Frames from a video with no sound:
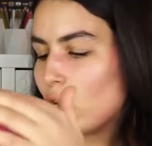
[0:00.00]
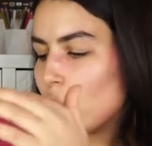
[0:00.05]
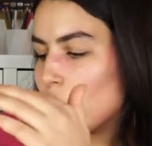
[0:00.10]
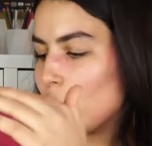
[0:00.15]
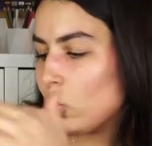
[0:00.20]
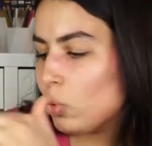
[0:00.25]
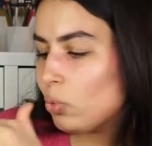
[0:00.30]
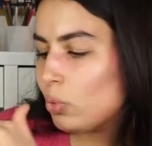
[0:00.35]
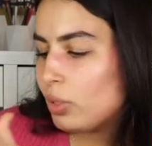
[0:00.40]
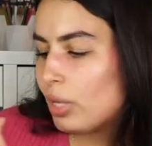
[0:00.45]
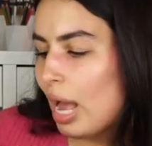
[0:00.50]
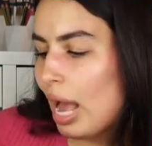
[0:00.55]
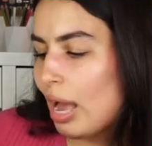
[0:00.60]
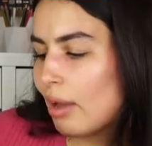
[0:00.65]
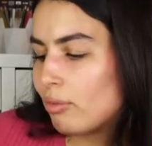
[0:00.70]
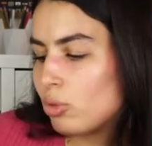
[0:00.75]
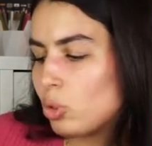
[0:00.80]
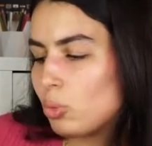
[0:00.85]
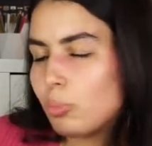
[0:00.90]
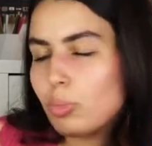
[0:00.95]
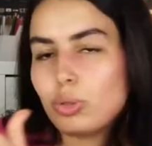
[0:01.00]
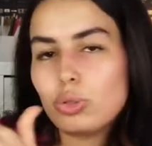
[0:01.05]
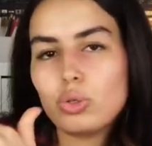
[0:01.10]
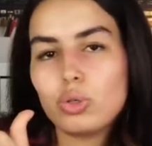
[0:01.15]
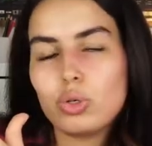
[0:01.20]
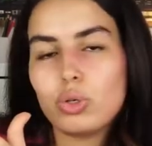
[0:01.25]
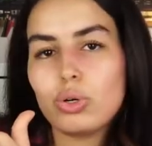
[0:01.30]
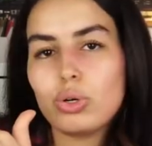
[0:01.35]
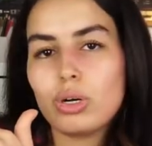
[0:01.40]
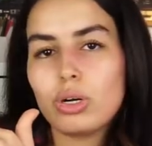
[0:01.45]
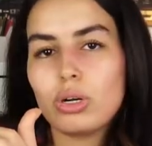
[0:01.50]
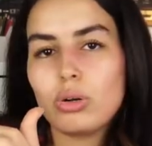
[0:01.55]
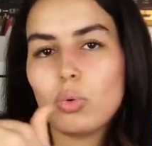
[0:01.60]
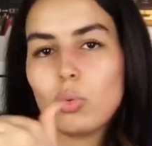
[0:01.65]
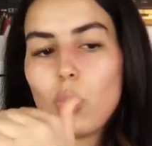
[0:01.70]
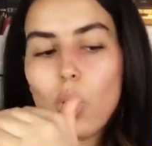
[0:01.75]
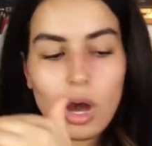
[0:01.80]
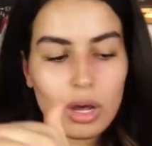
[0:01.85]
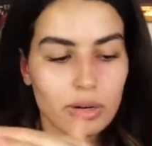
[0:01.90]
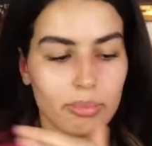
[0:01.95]
you would have to put your
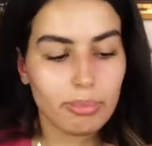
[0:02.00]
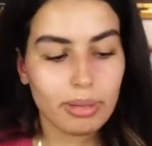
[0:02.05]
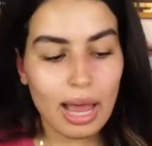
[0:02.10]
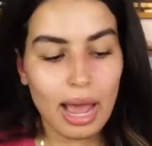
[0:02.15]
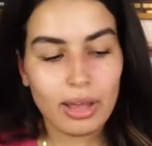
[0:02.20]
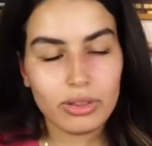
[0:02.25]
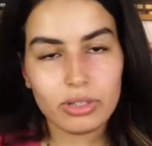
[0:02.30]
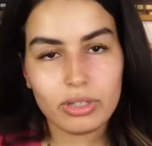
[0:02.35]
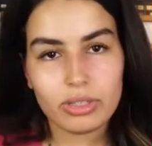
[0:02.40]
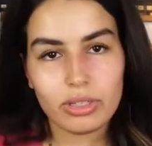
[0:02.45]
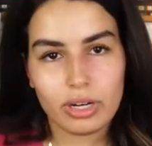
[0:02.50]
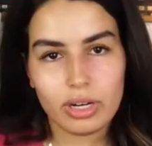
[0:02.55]
water bladder